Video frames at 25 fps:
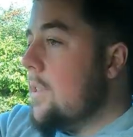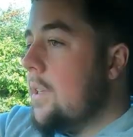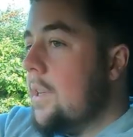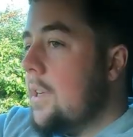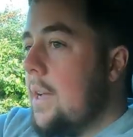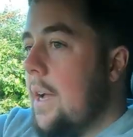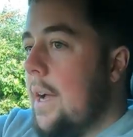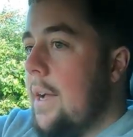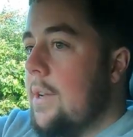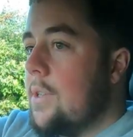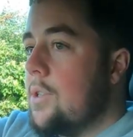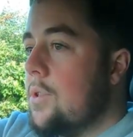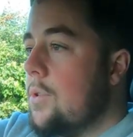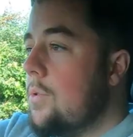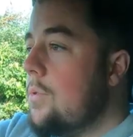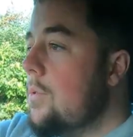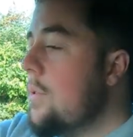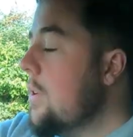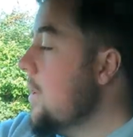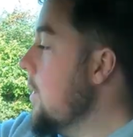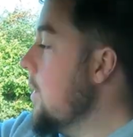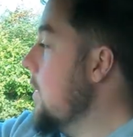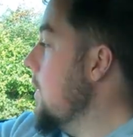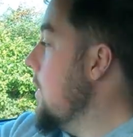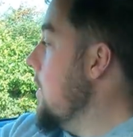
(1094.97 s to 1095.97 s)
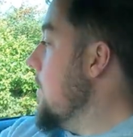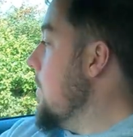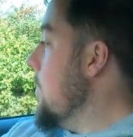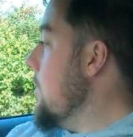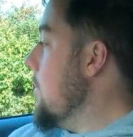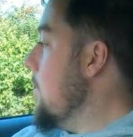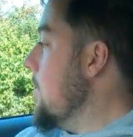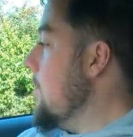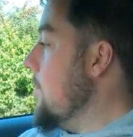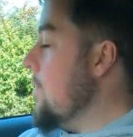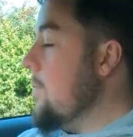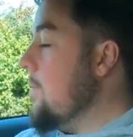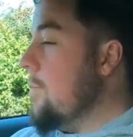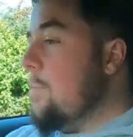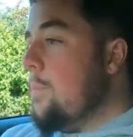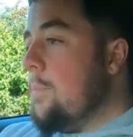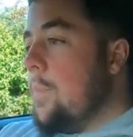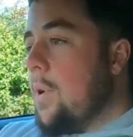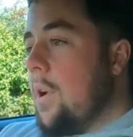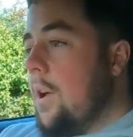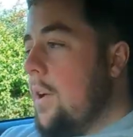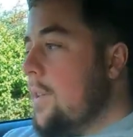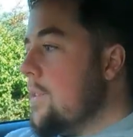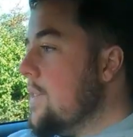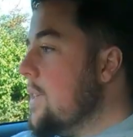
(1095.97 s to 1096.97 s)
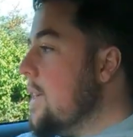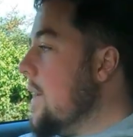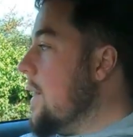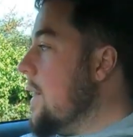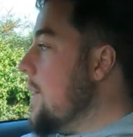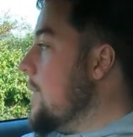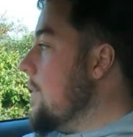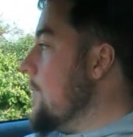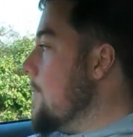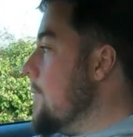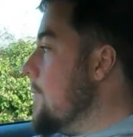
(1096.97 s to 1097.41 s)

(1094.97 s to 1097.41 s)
and casual. Plant it.